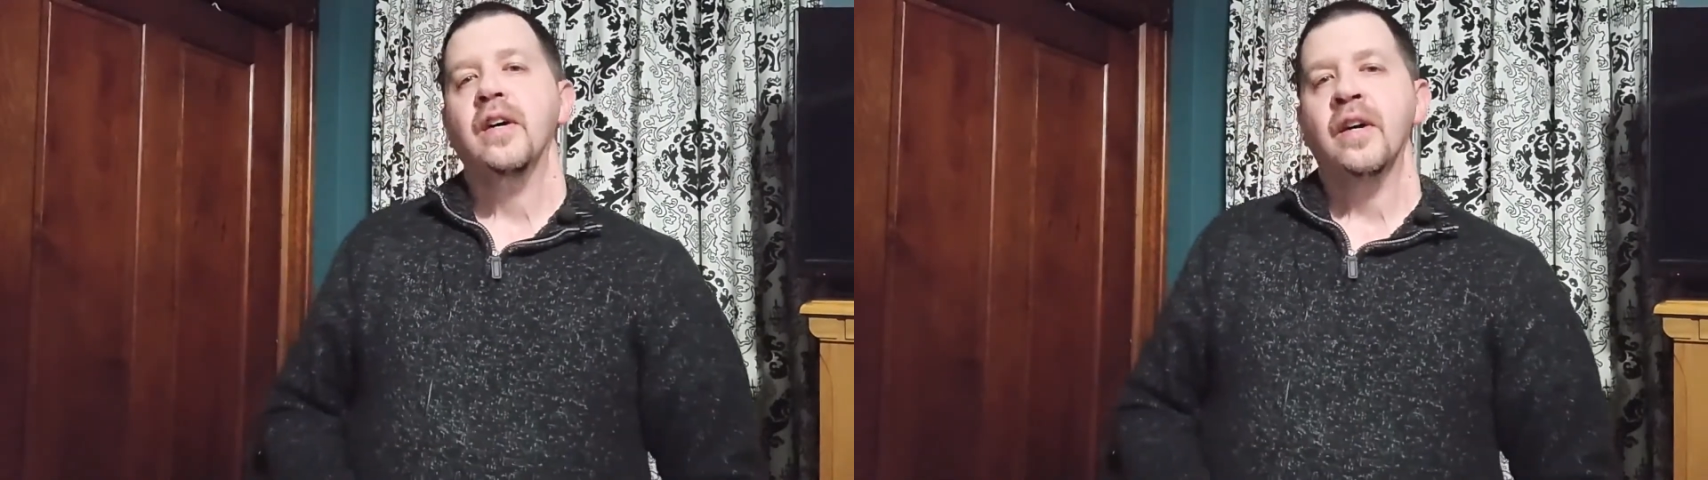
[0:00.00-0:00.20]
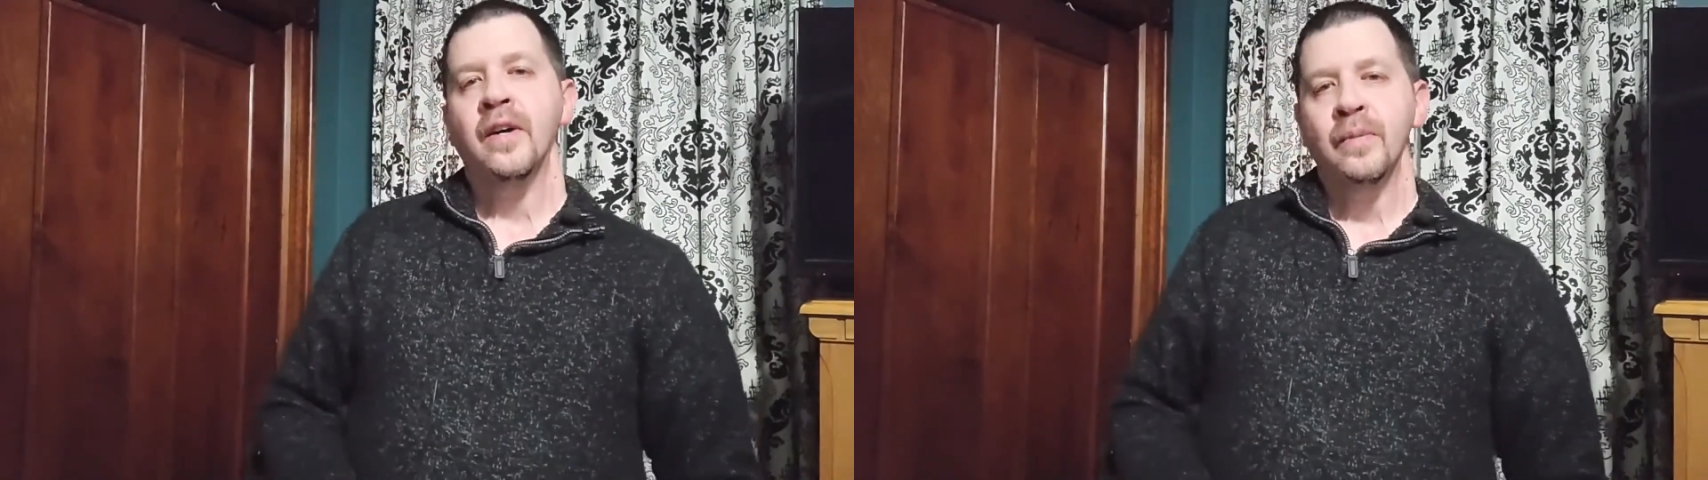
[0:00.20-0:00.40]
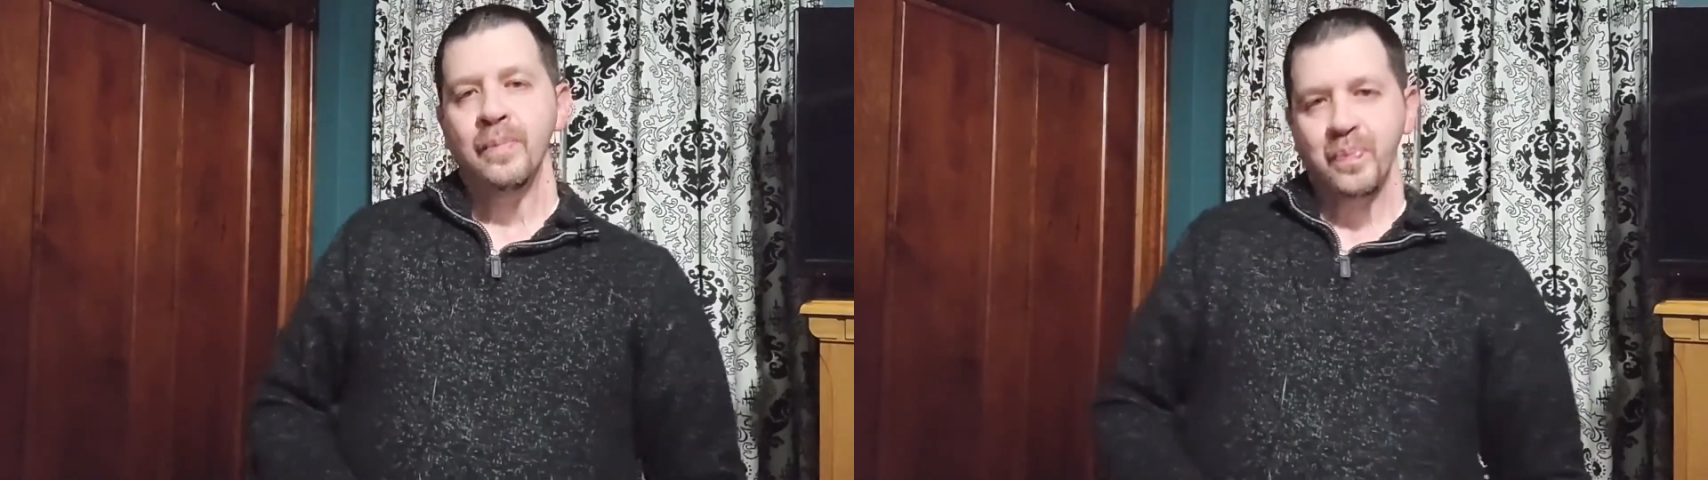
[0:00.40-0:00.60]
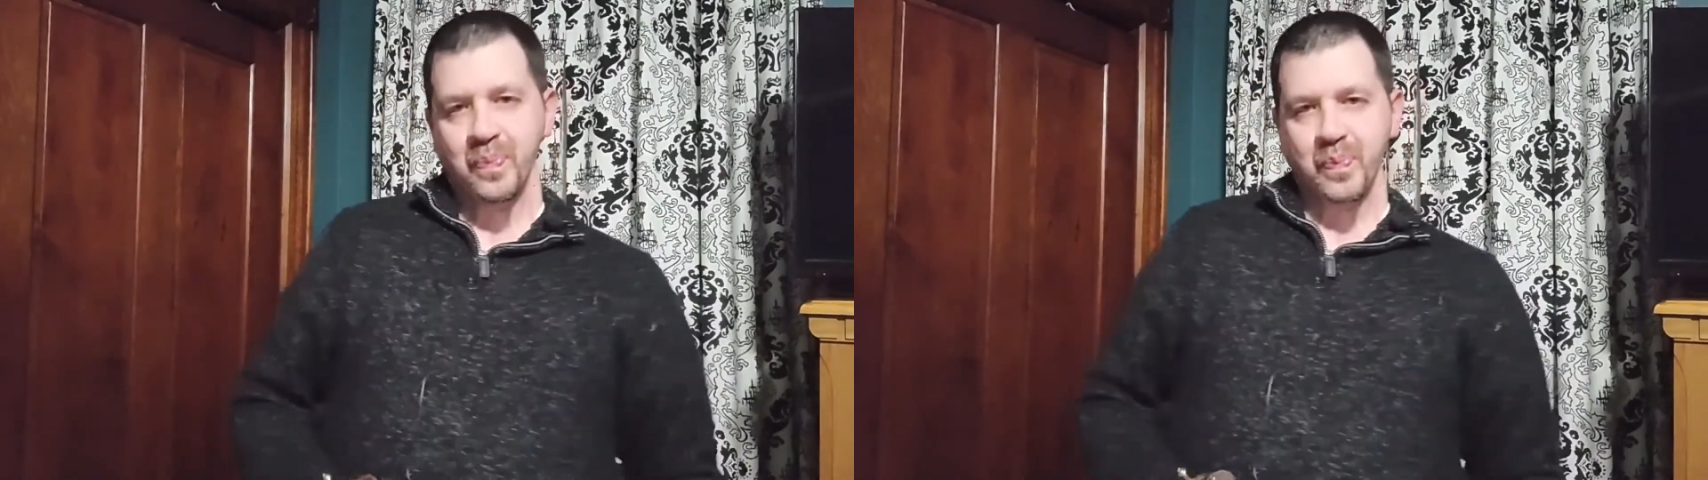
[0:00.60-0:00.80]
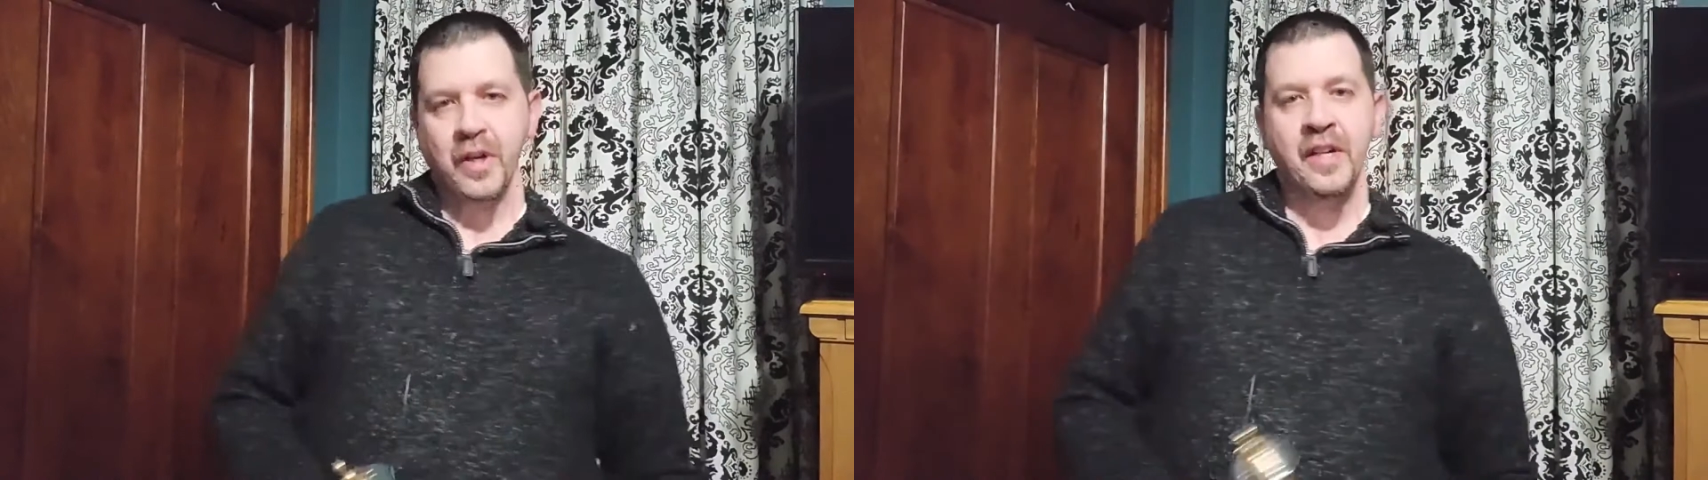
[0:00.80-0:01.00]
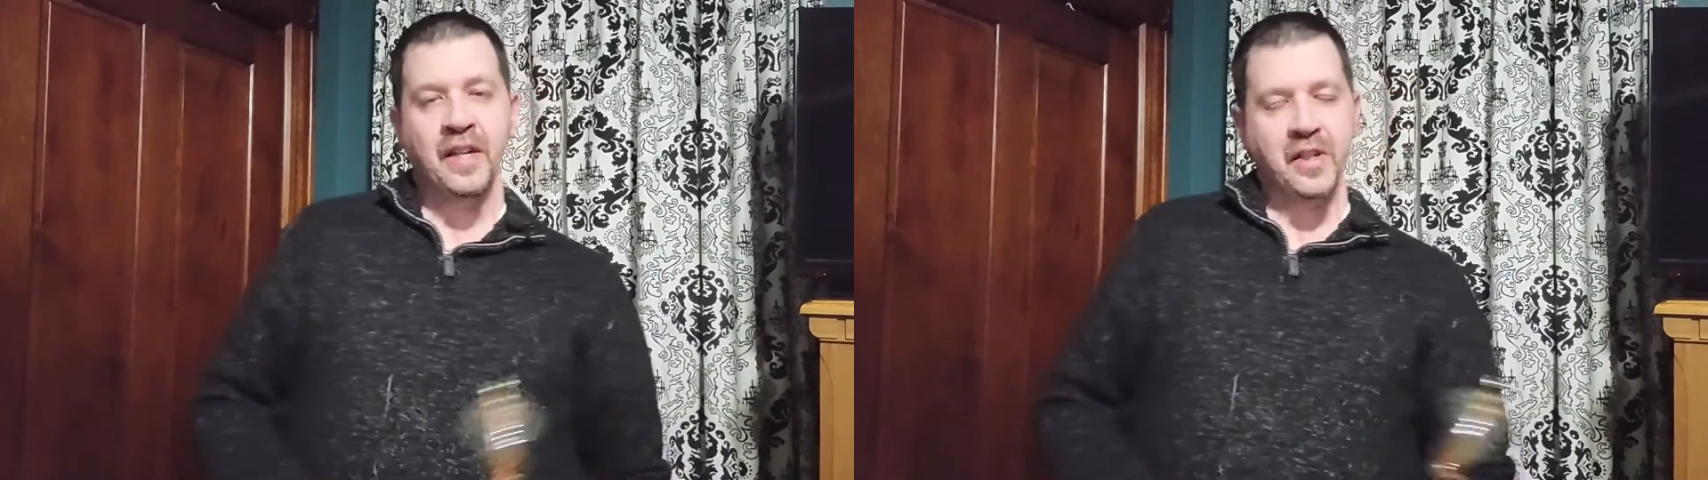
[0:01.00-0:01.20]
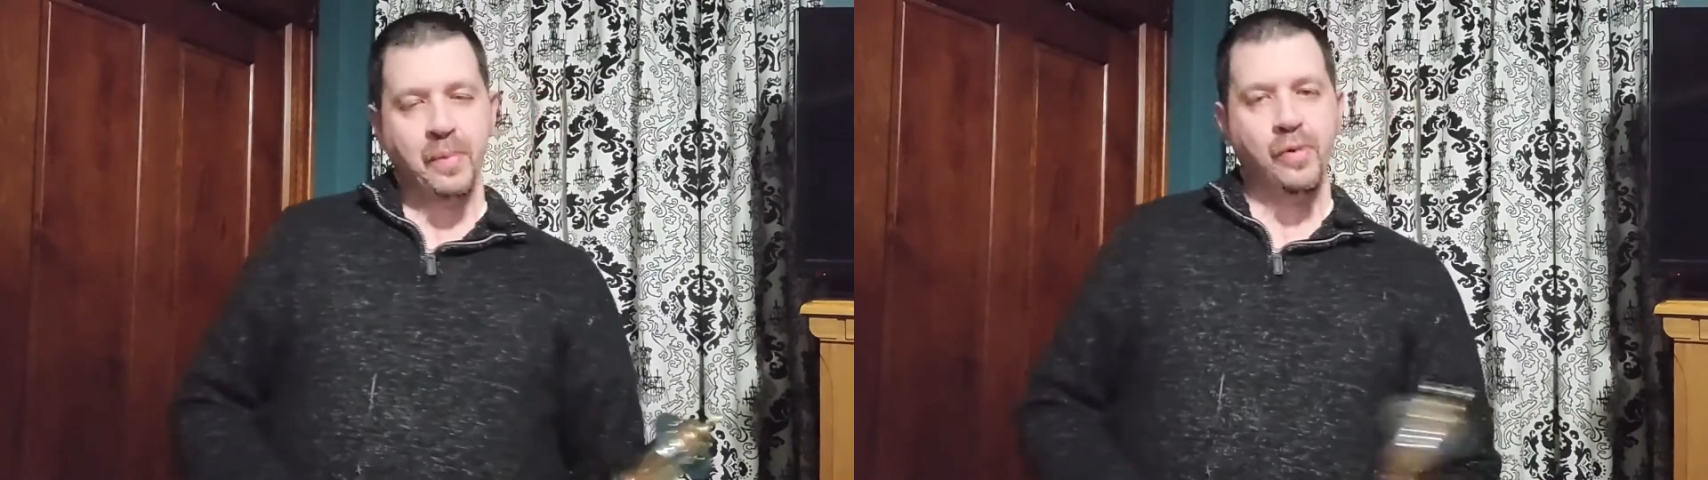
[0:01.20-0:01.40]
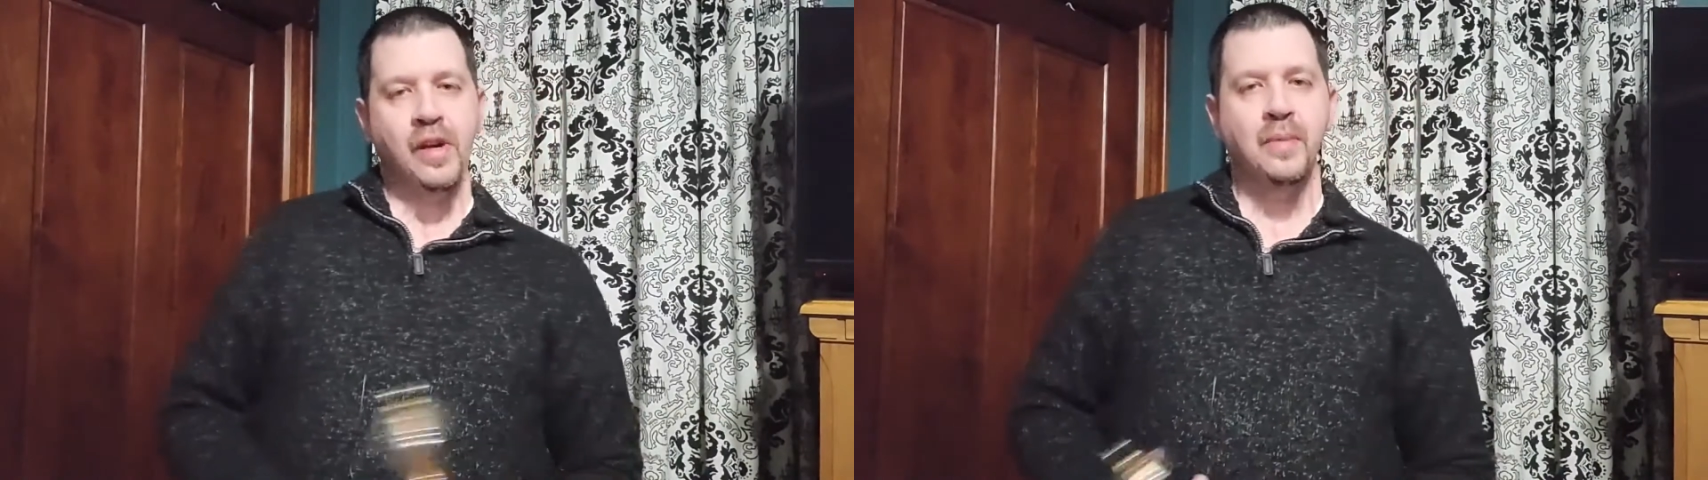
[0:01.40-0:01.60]
And as
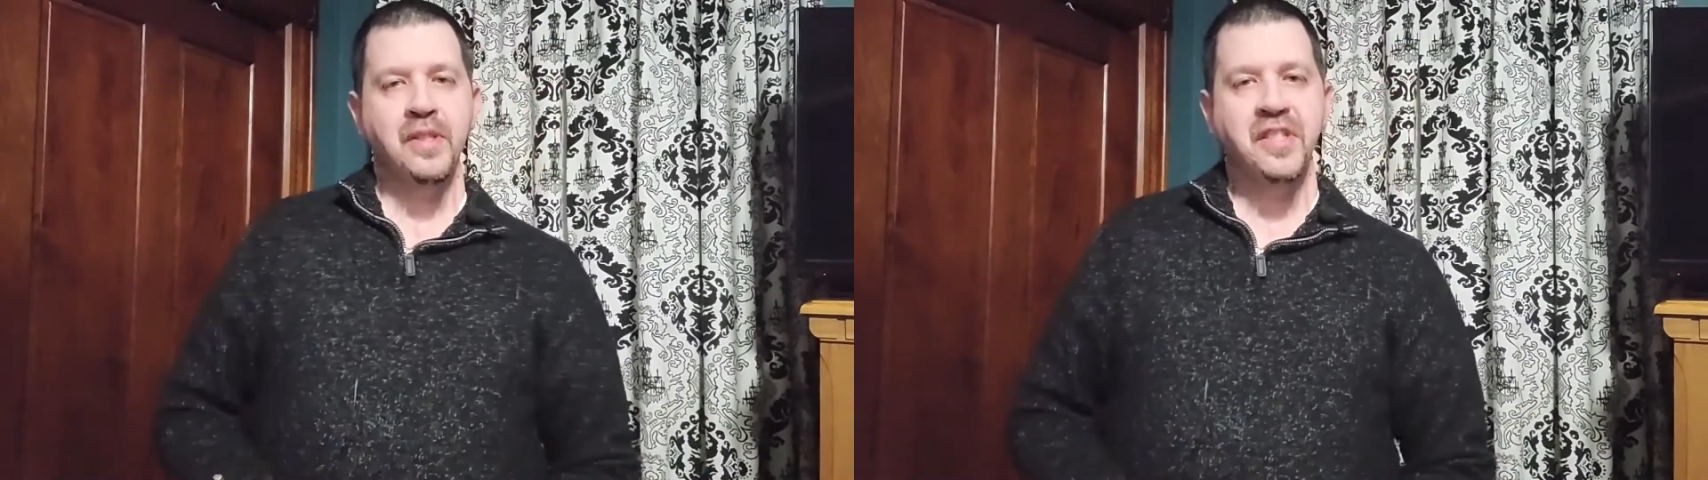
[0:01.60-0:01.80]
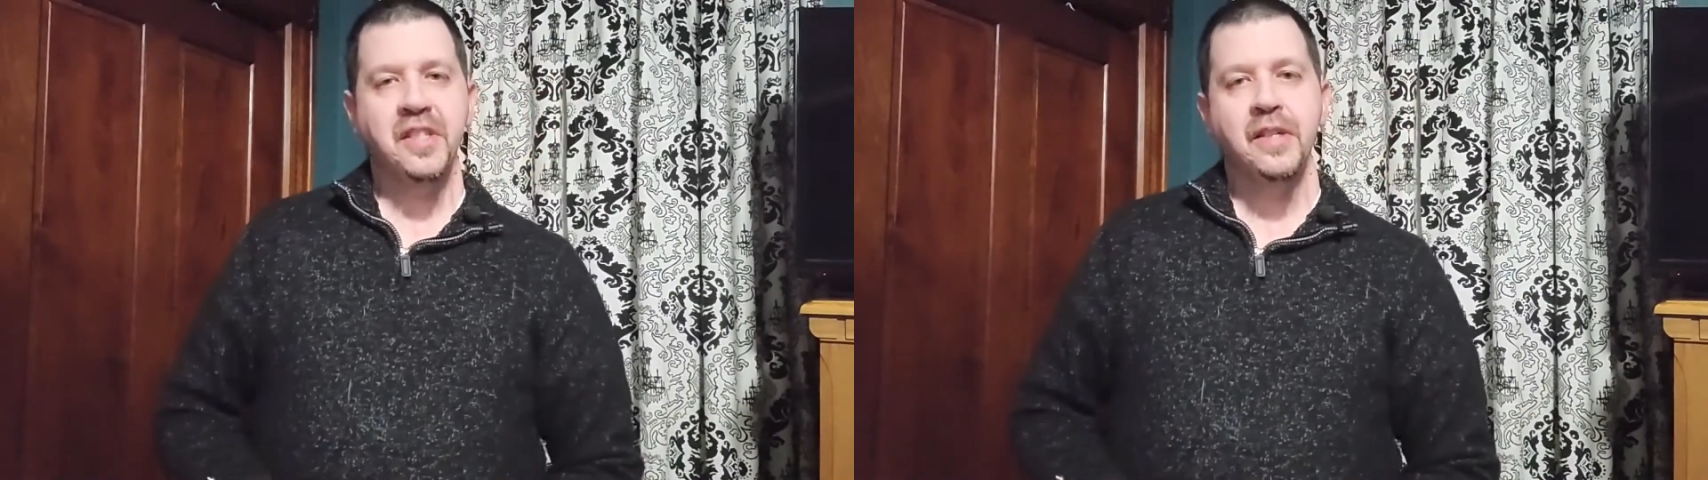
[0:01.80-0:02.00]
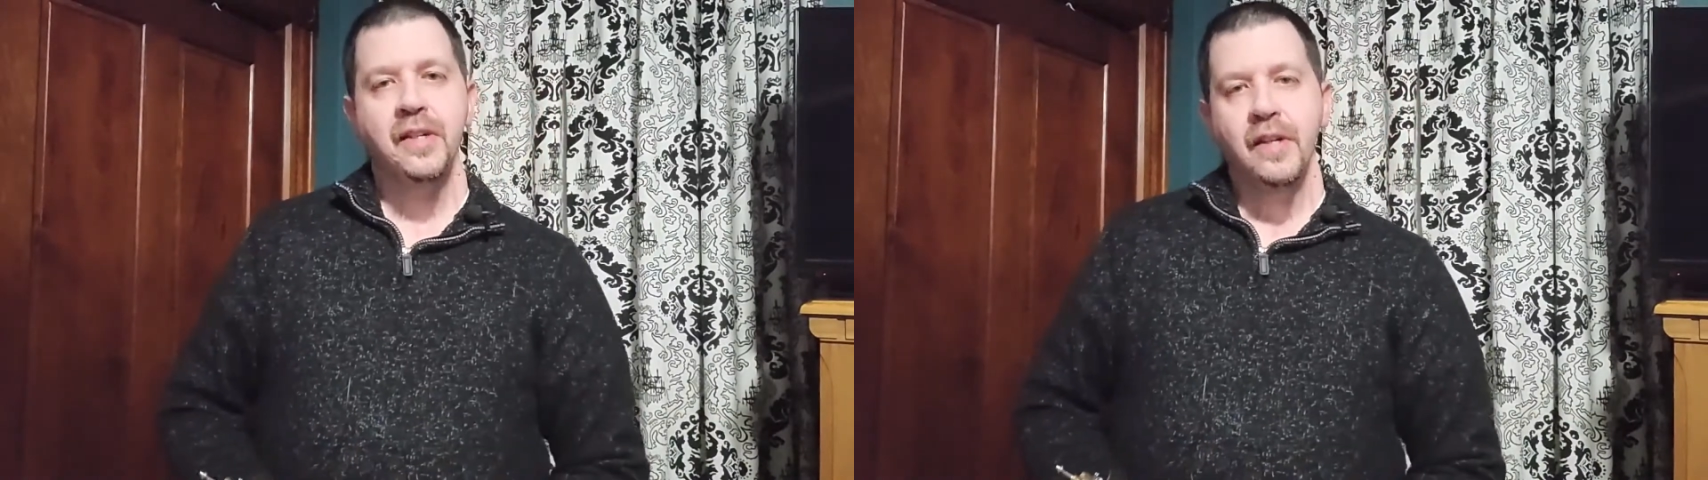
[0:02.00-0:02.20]
I promised,